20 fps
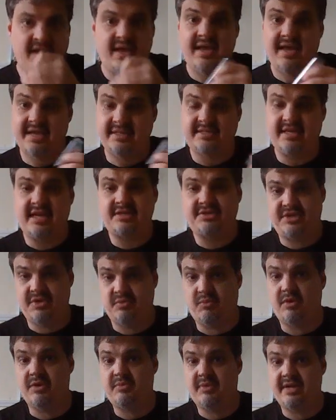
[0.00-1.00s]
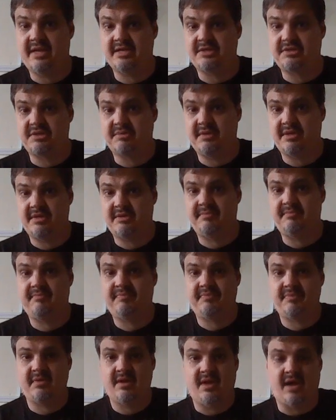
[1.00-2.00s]
it's actually a woodwind instrument.
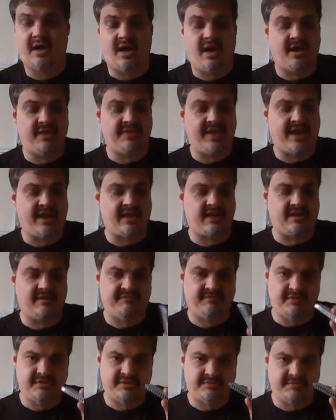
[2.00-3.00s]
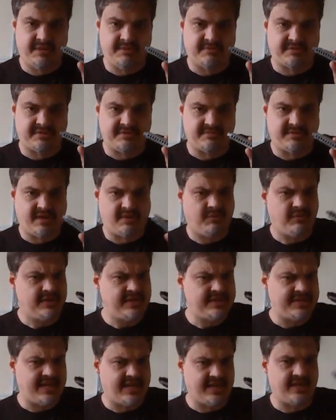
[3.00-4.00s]
That can confuse people sometimes. What
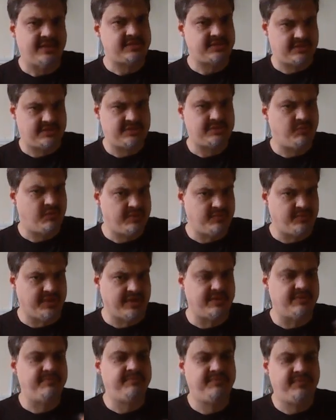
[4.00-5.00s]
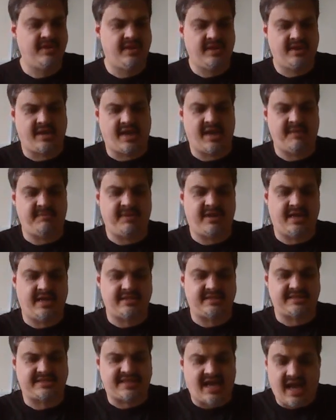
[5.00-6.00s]
is that? It's woodwind. Okay, because
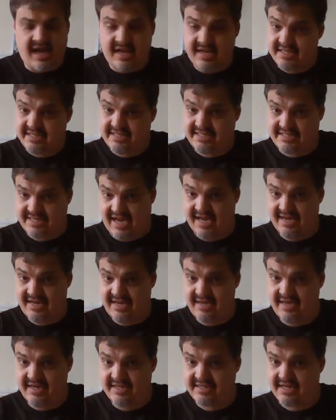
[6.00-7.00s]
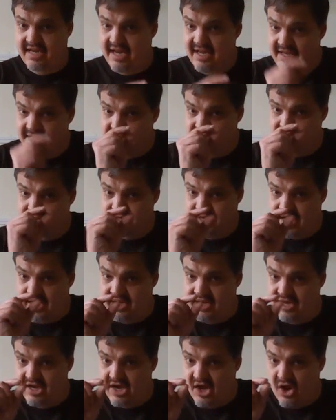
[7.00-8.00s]
it's got inside it, it's got little
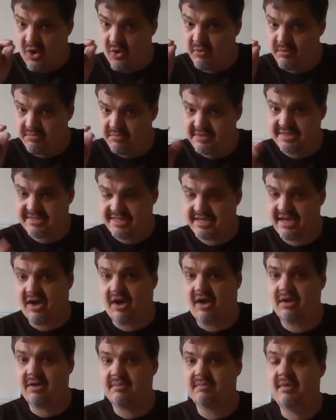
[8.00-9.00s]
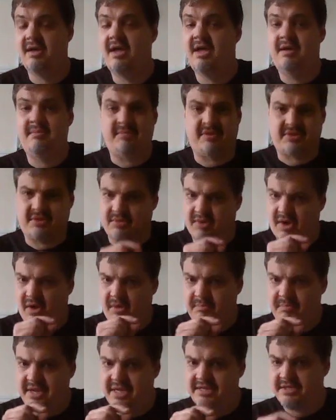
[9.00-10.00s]
tiny combs, as they call them, but they're
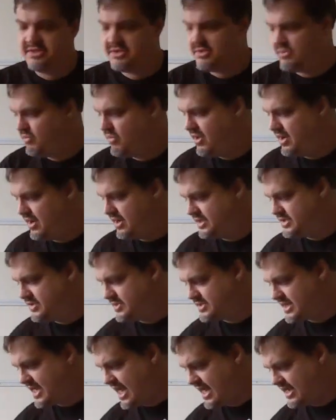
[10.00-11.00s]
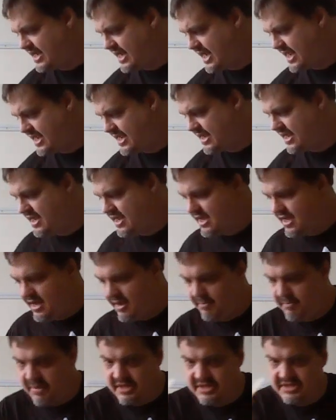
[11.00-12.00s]
all pieces of wood. So it's kind of like a
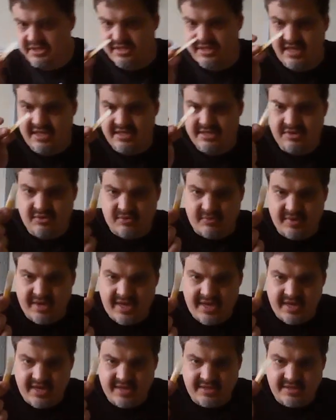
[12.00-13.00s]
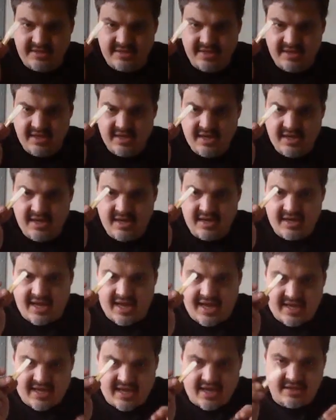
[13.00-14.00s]
bunch of these little reeds,
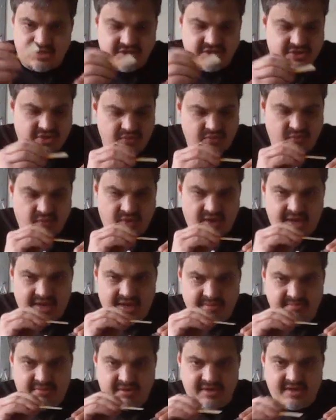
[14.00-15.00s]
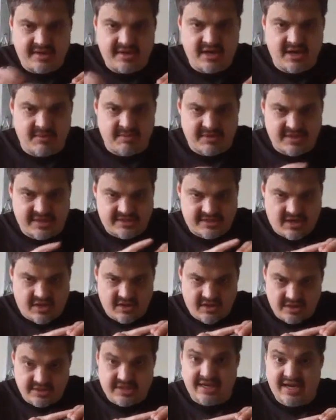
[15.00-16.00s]
okay, cut a certain way and put in here, but this
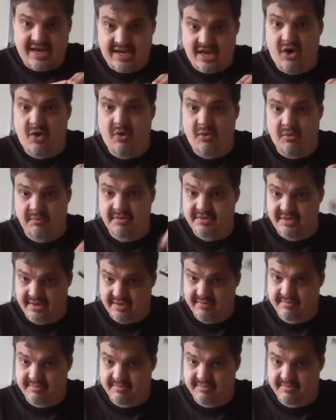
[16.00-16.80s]
looks like a comb. Looks like a